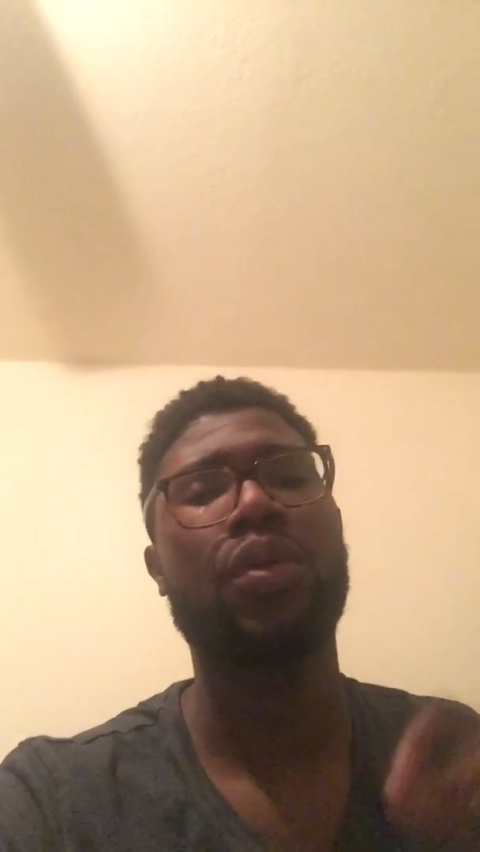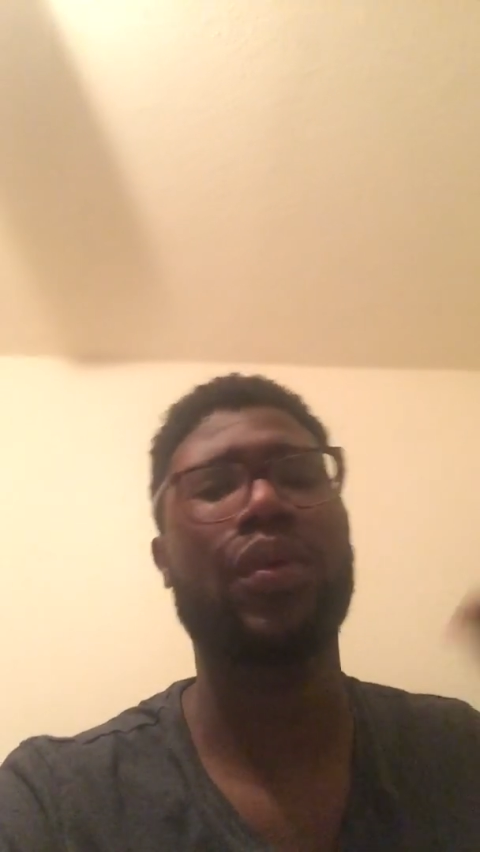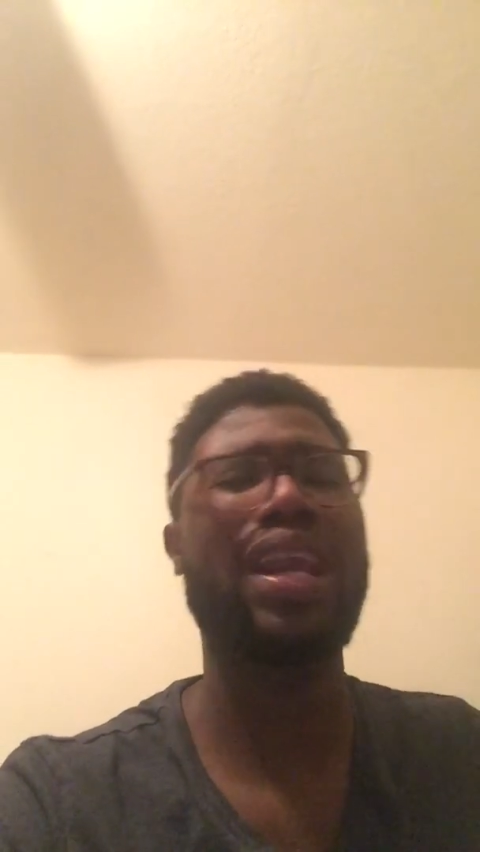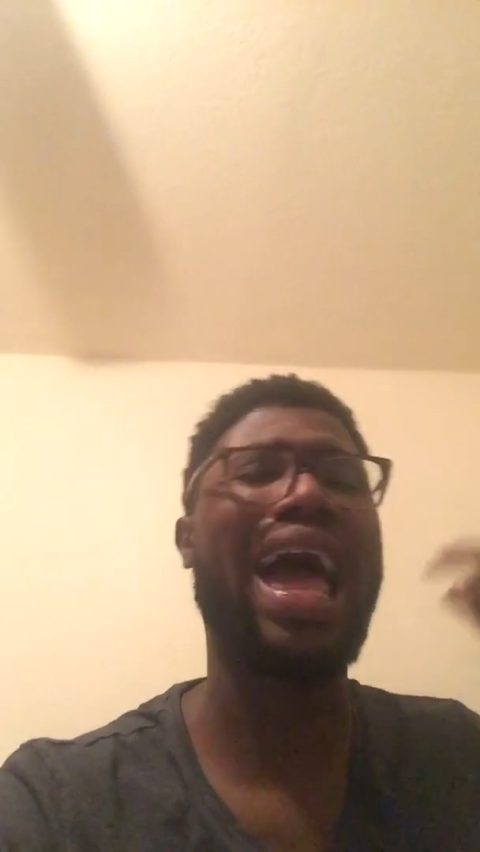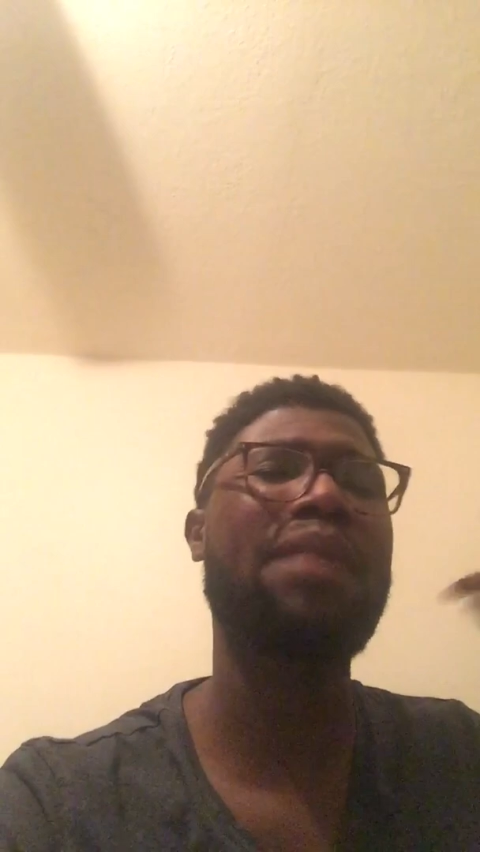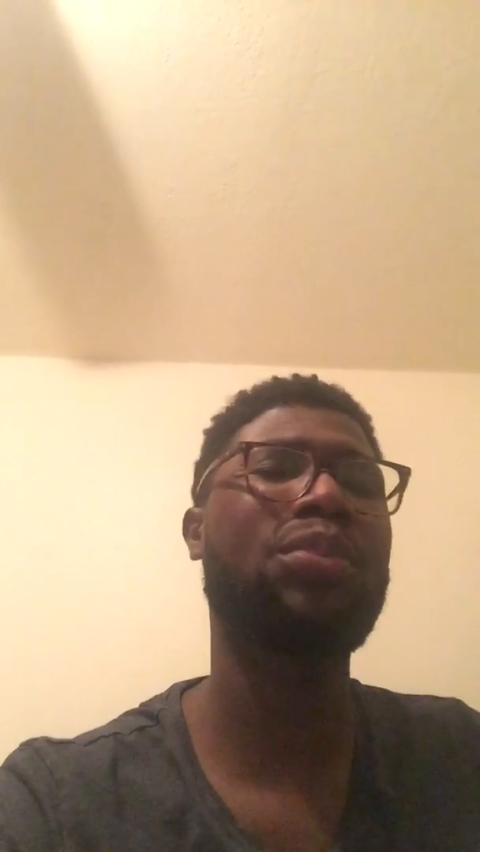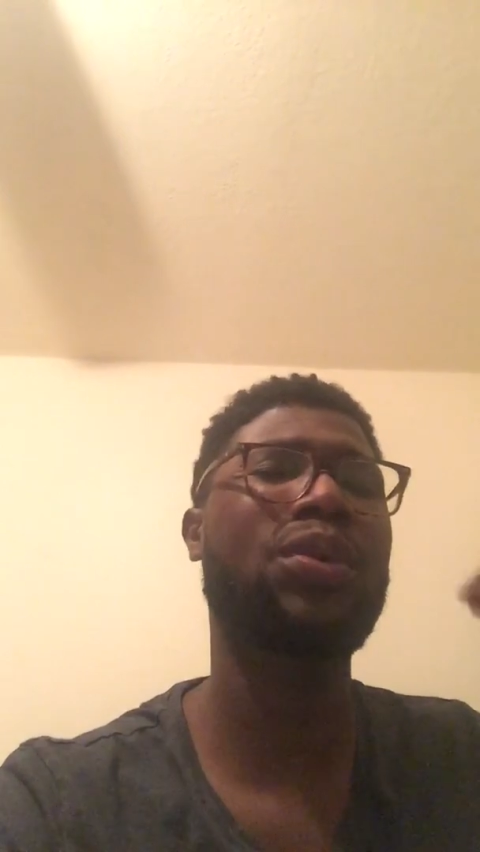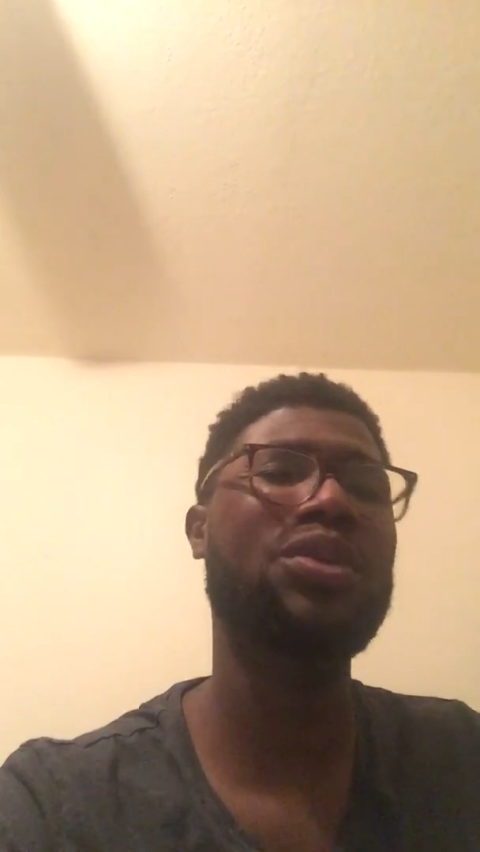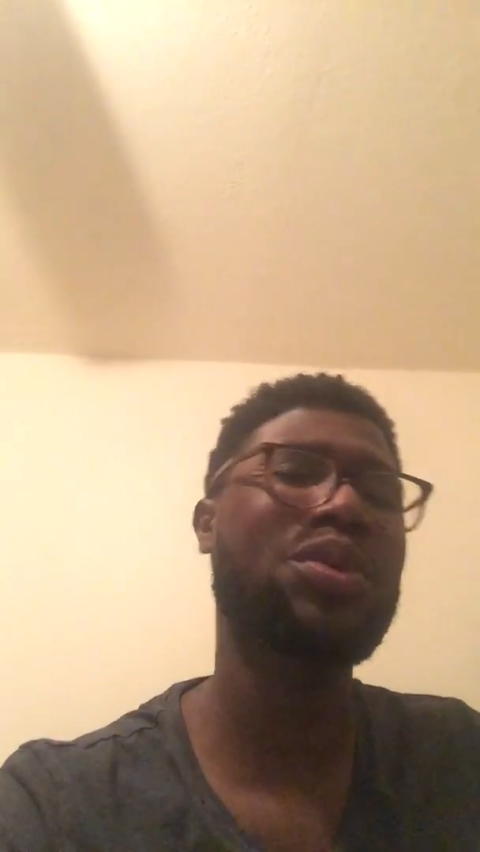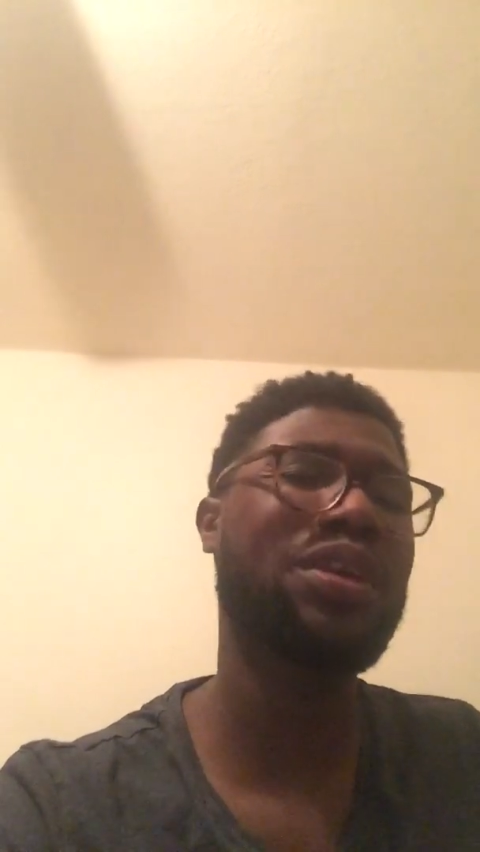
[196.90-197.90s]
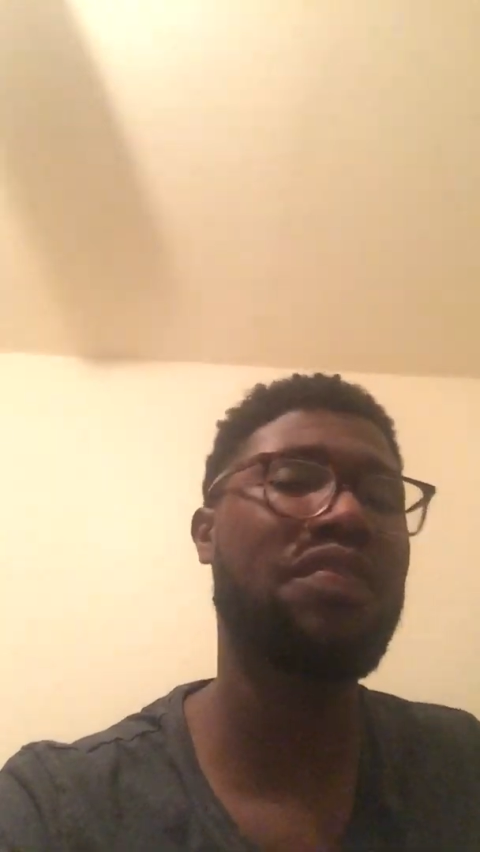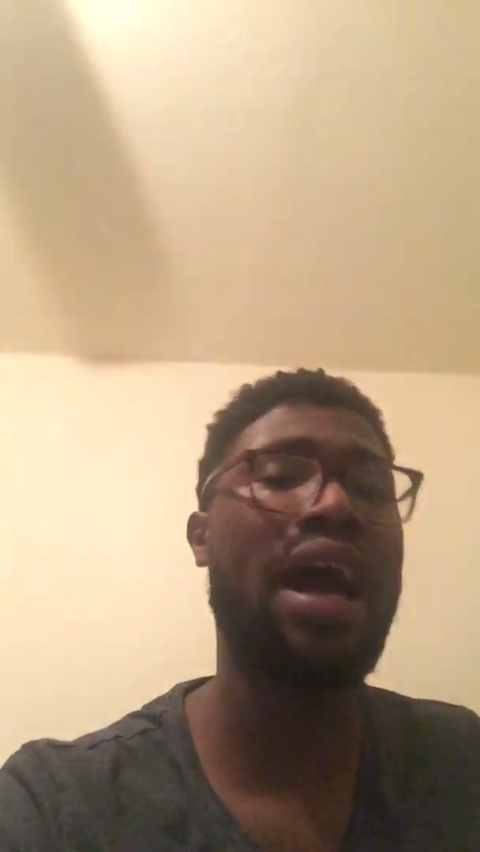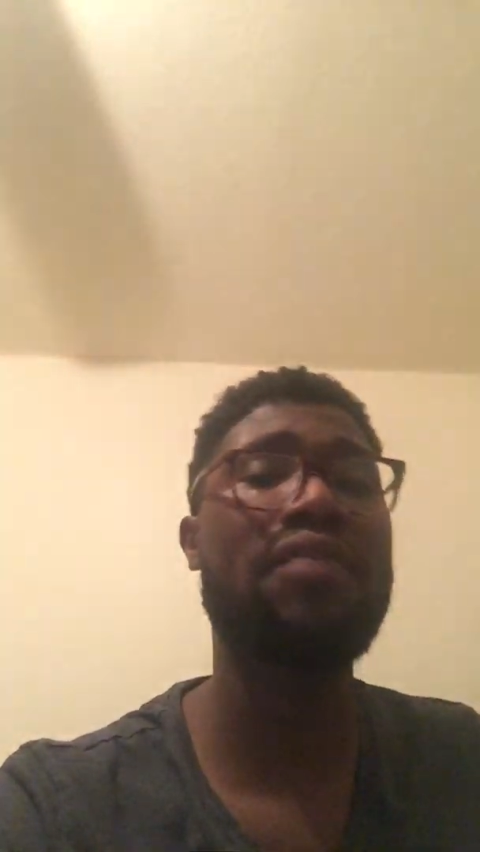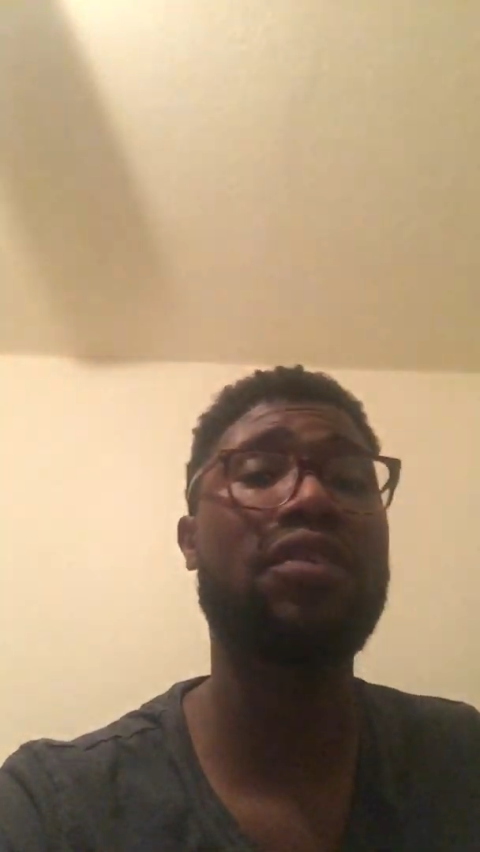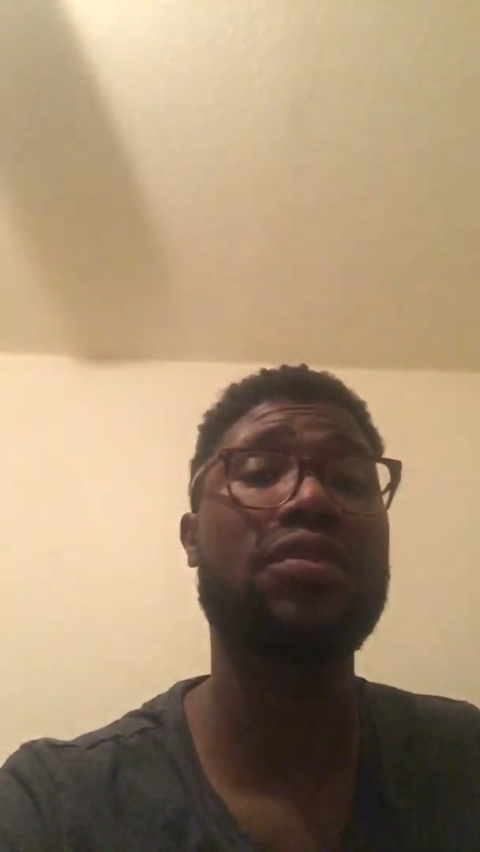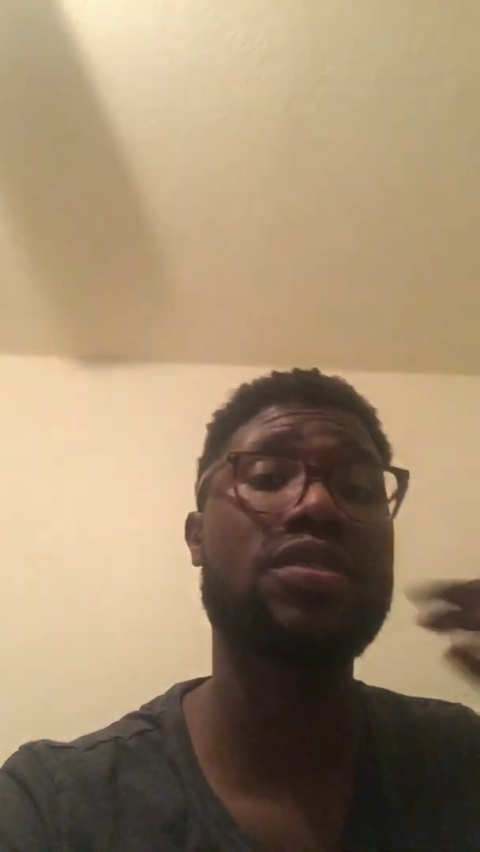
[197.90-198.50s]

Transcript: We're going to add 0.25 if